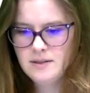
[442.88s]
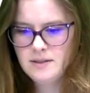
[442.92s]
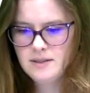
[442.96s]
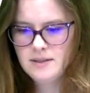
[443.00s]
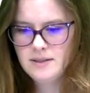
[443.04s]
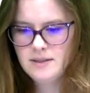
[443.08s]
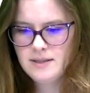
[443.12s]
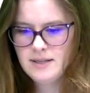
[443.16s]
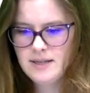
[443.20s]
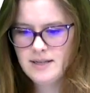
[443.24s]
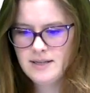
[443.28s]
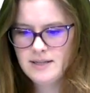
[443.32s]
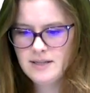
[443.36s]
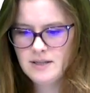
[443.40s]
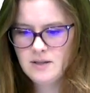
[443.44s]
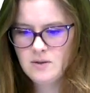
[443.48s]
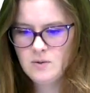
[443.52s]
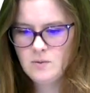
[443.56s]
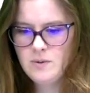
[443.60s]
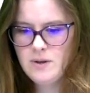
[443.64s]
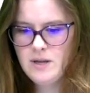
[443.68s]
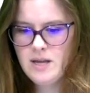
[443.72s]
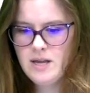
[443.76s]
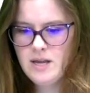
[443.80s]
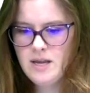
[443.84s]
Days of the
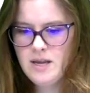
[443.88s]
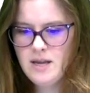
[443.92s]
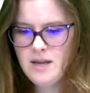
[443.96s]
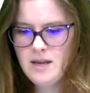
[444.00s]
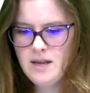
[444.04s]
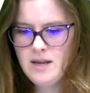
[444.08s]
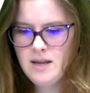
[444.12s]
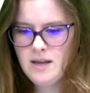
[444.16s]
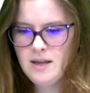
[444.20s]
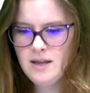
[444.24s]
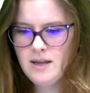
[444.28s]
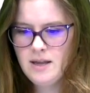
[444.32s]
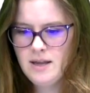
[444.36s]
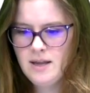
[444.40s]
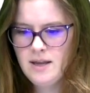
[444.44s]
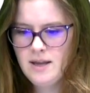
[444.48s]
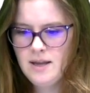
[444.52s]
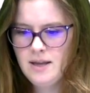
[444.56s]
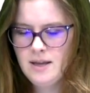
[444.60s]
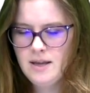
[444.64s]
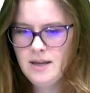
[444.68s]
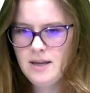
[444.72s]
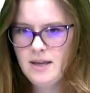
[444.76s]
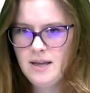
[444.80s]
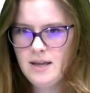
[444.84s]
week.
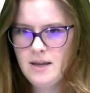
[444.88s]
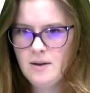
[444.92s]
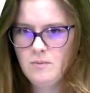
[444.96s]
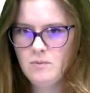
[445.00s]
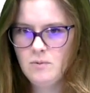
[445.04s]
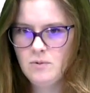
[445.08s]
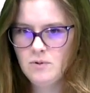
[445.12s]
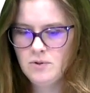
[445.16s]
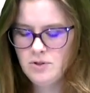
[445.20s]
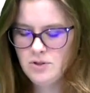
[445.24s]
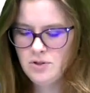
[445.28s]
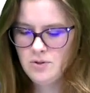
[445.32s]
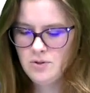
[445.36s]
It will do